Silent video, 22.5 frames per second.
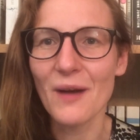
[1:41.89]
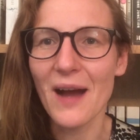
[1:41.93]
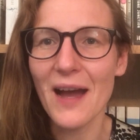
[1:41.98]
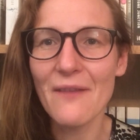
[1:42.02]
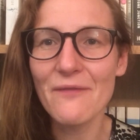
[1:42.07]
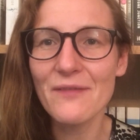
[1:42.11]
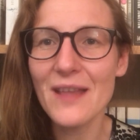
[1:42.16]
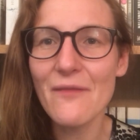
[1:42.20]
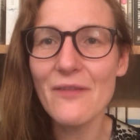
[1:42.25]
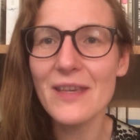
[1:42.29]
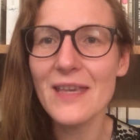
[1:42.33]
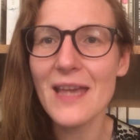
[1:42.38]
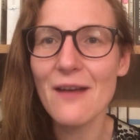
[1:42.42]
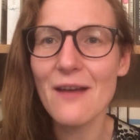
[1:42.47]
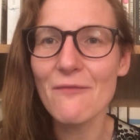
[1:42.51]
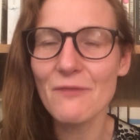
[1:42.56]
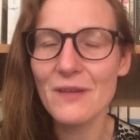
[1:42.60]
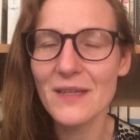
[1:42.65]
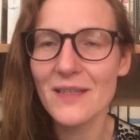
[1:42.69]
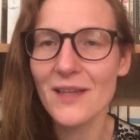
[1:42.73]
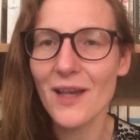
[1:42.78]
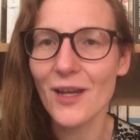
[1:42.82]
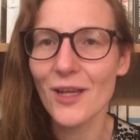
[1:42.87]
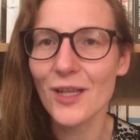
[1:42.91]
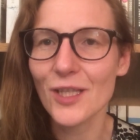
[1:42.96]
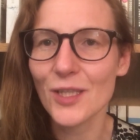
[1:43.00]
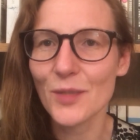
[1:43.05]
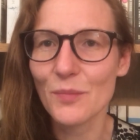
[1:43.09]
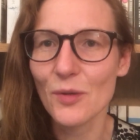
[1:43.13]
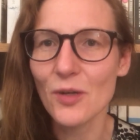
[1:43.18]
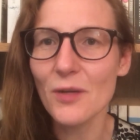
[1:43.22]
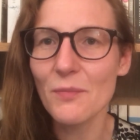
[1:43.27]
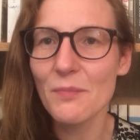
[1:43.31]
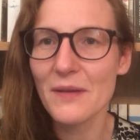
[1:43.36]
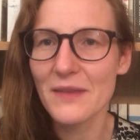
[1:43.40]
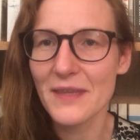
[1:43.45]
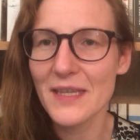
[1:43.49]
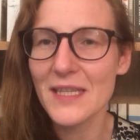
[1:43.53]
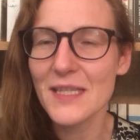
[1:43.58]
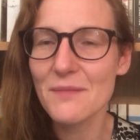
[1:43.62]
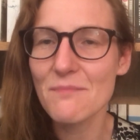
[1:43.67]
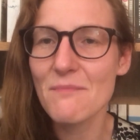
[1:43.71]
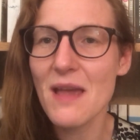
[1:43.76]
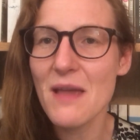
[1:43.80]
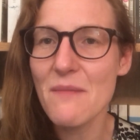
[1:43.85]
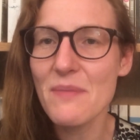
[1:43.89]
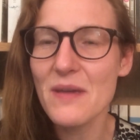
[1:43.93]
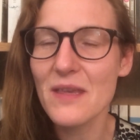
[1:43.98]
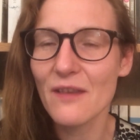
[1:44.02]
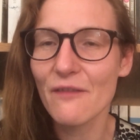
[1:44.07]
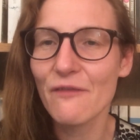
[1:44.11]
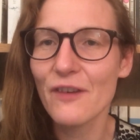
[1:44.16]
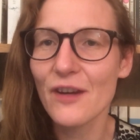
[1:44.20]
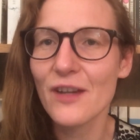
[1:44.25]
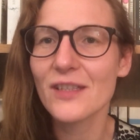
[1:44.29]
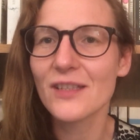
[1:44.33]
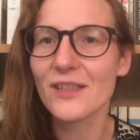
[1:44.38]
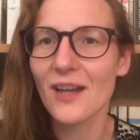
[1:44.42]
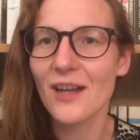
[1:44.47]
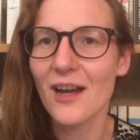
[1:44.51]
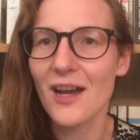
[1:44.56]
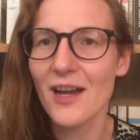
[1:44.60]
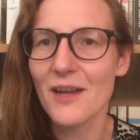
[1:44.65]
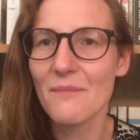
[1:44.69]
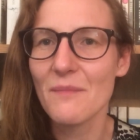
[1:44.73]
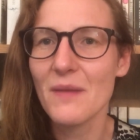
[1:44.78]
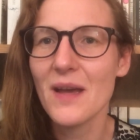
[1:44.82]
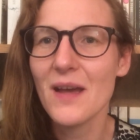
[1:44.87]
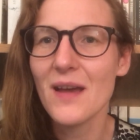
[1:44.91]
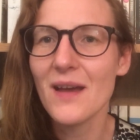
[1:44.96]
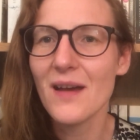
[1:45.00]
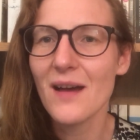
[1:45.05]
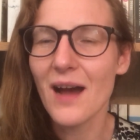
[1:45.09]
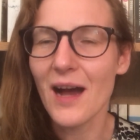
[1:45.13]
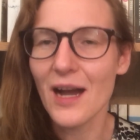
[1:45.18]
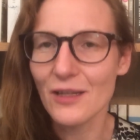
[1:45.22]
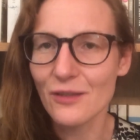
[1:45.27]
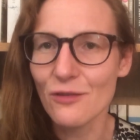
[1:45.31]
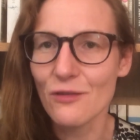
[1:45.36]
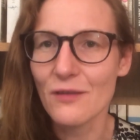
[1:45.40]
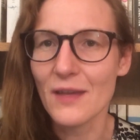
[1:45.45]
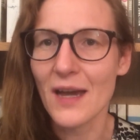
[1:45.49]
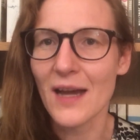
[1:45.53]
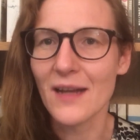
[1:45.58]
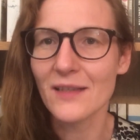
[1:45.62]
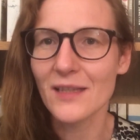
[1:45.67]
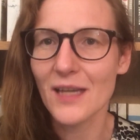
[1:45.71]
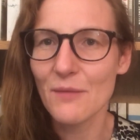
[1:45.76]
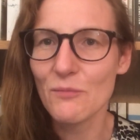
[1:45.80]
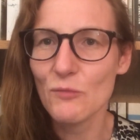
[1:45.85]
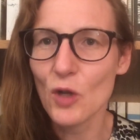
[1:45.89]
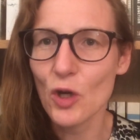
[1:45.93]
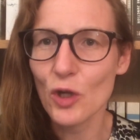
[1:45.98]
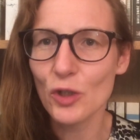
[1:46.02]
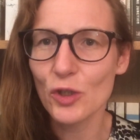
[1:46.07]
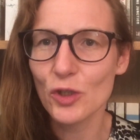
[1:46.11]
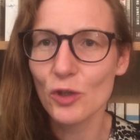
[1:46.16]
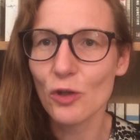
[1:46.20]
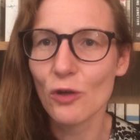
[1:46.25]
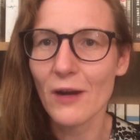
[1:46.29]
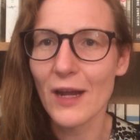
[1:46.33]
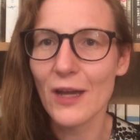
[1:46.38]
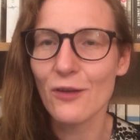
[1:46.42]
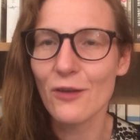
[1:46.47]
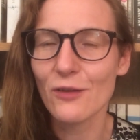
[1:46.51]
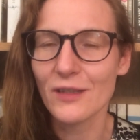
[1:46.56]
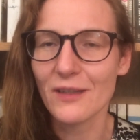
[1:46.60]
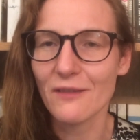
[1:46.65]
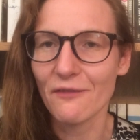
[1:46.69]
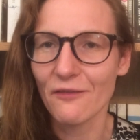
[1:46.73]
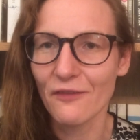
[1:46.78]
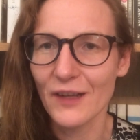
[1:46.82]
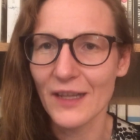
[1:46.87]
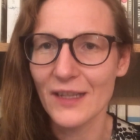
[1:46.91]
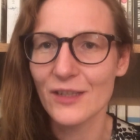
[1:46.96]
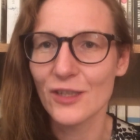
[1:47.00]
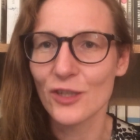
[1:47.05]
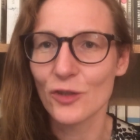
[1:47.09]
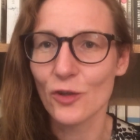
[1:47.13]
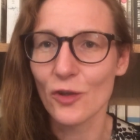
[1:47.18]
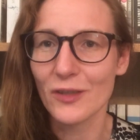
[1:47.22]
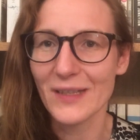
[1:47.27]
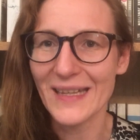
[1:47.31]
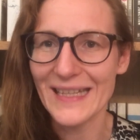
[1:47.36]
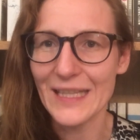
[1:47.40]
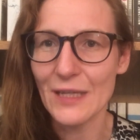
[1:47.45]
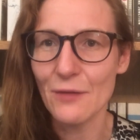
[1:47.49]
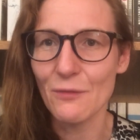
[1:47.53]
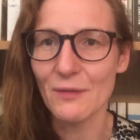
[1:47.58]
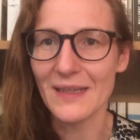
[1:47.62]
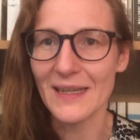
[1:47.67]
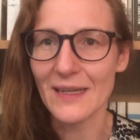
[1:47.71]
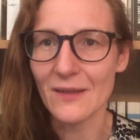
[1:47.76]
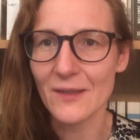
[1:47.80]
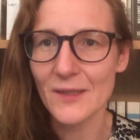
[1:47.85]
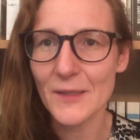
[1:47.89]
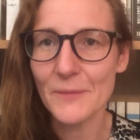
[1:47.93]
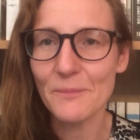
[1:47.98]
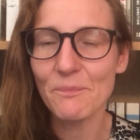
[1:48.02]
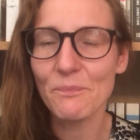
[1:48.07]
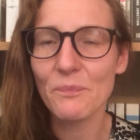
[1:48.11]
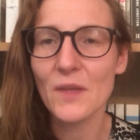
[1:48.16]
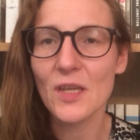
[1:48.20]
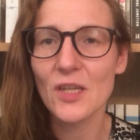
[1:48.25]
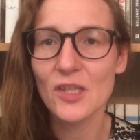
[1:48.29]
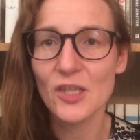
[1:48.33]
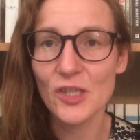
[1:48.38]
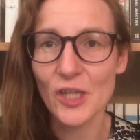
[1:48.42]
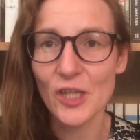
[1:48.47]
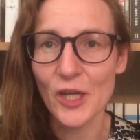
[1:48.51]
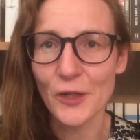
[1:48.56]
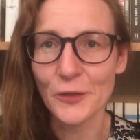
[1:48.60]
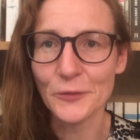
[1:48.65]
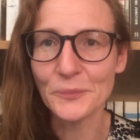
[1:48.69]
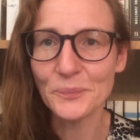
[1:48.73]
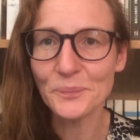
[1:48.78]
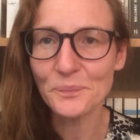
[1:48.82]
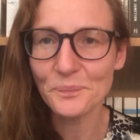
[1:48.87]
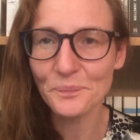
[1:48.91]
I've never yet recycled a book, but this may be the first time I do that. I'm not sure I could inflict it on anyone else. So.